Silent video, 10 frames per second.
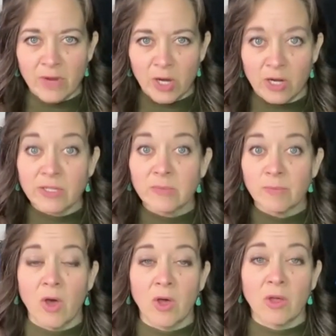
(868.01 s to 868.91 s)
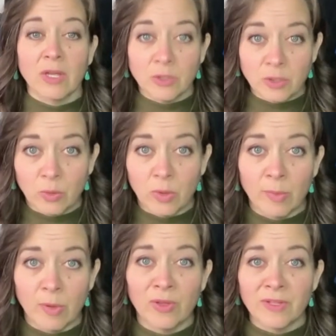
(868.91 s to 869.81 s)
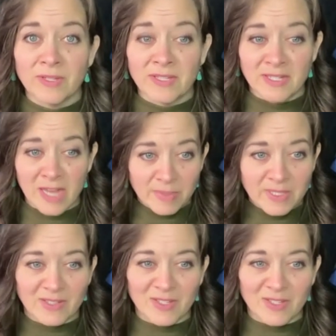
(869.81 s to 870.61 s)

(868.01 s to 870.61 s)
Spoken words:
very small, doable steps.